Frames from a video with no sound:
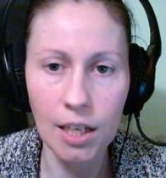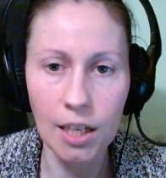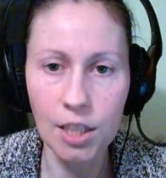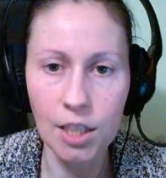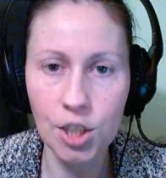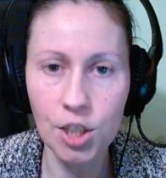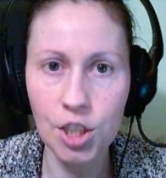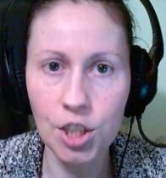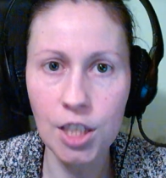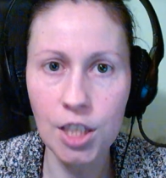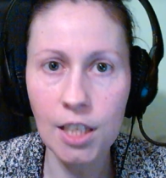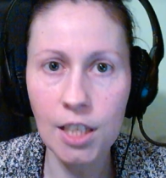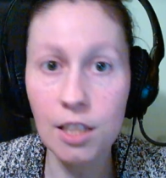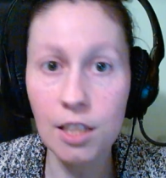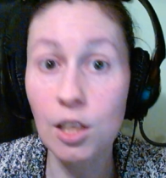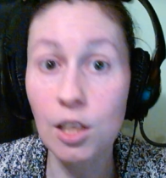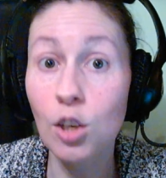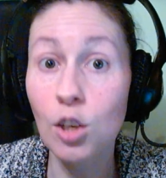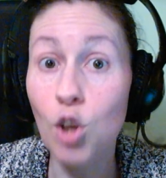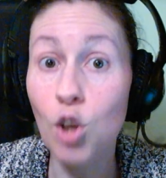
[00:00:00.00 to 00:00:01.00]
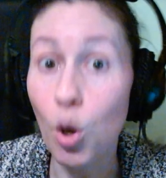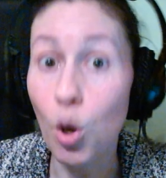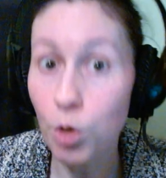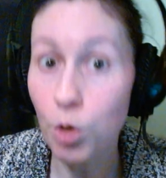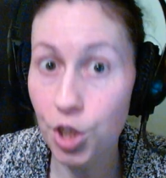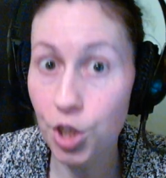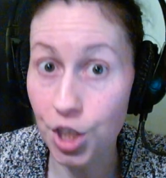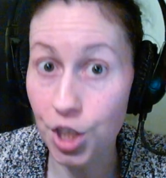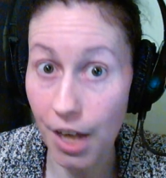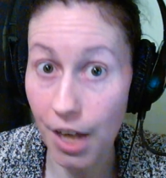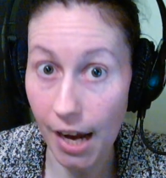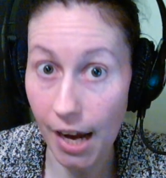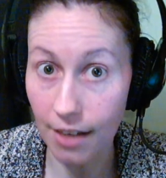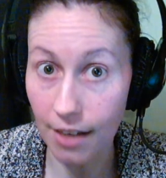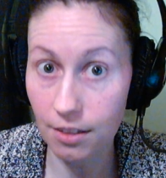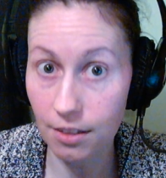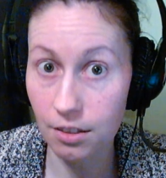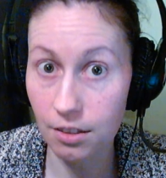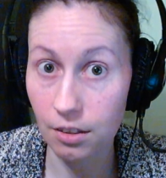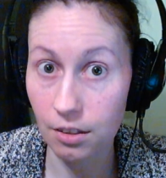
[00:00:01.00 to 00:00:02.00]
she can
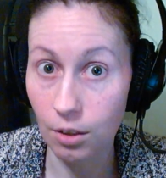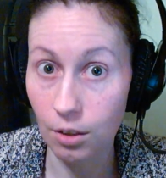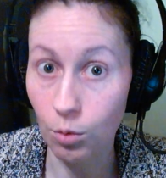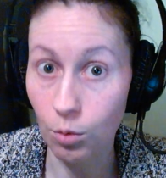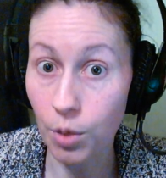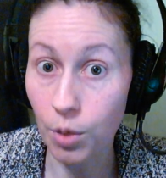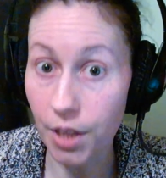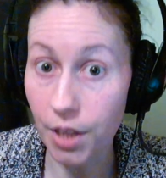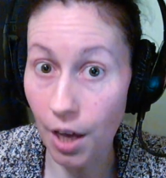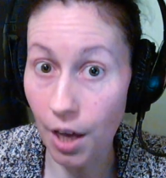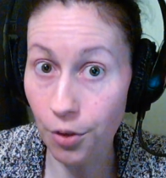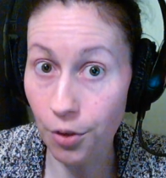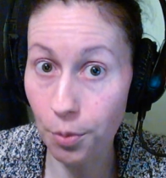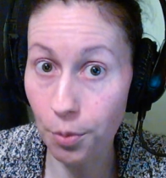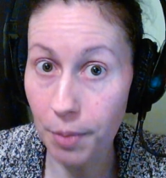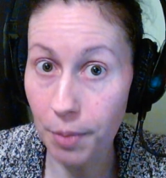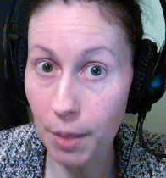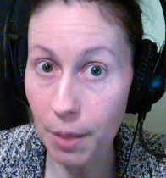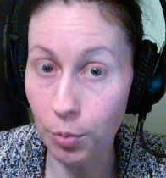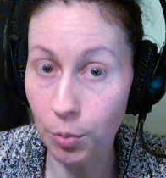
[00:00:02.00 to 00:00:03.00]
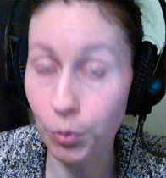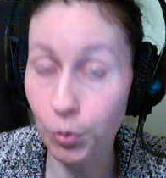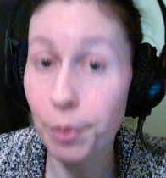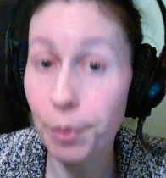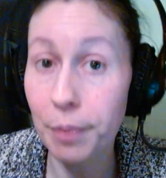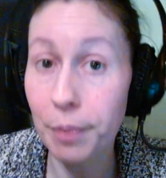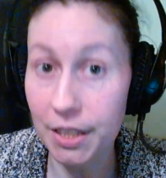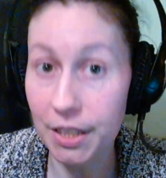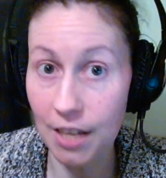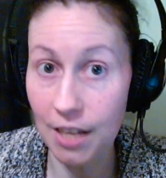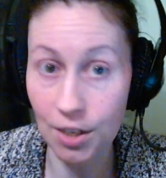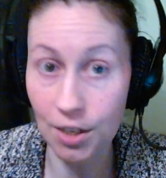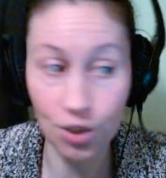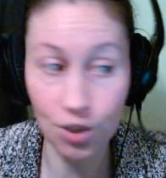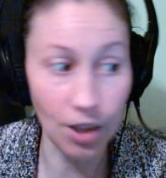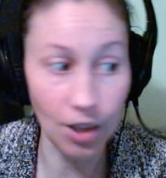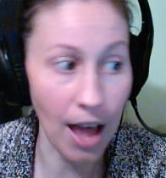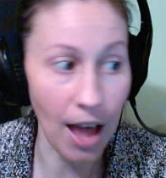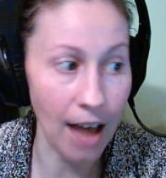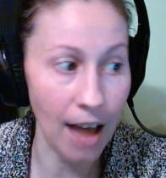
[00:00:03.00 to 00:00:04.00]
negotiate with other people, with
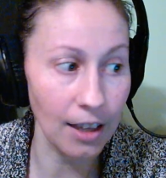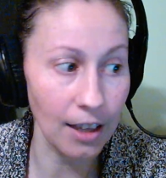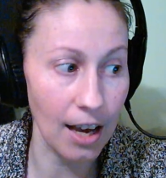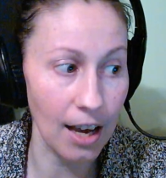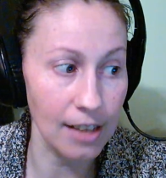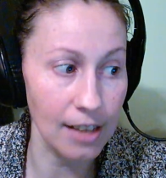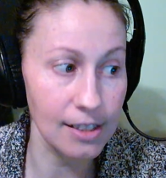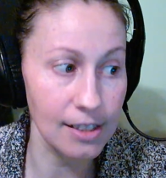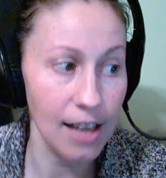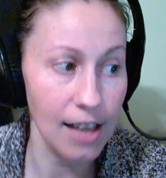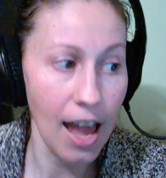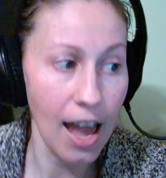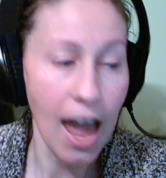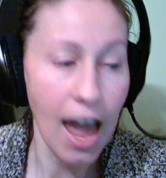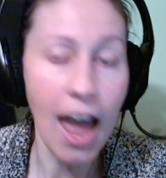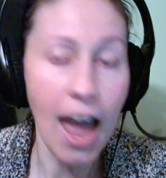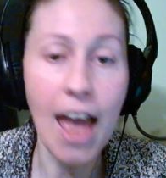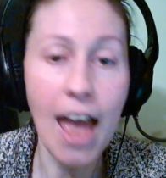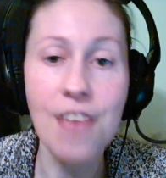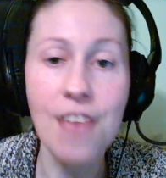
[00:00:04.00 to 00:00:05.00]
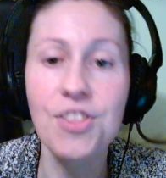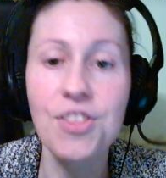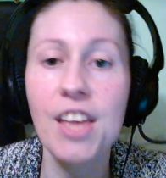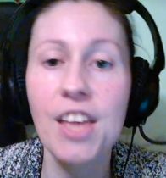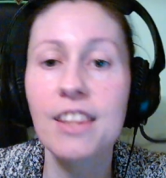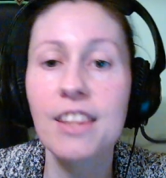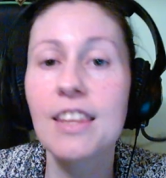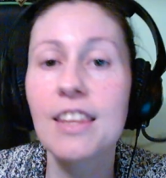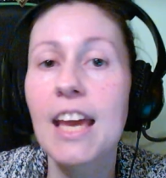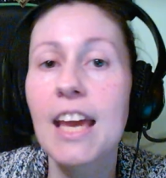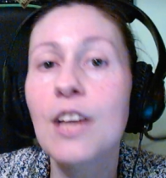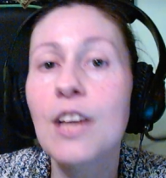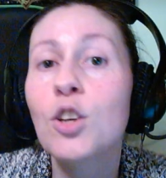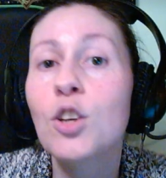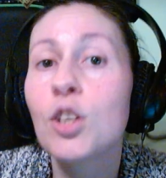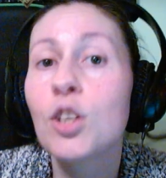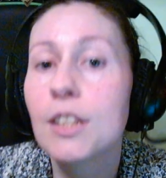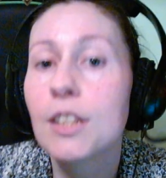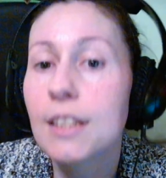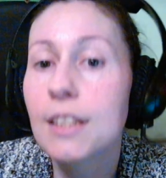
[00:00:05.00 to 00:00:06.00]
potential allies, and then they
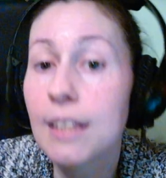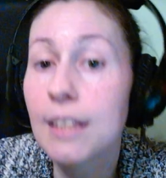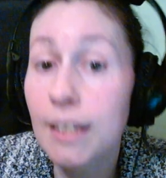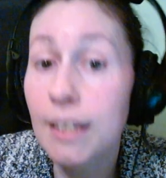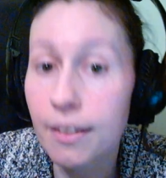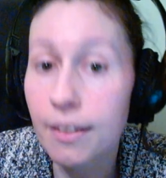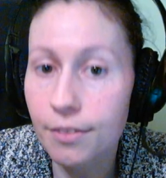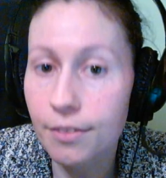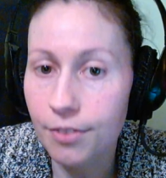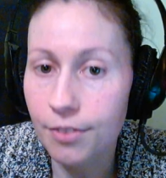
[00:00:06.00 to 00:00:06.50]
could give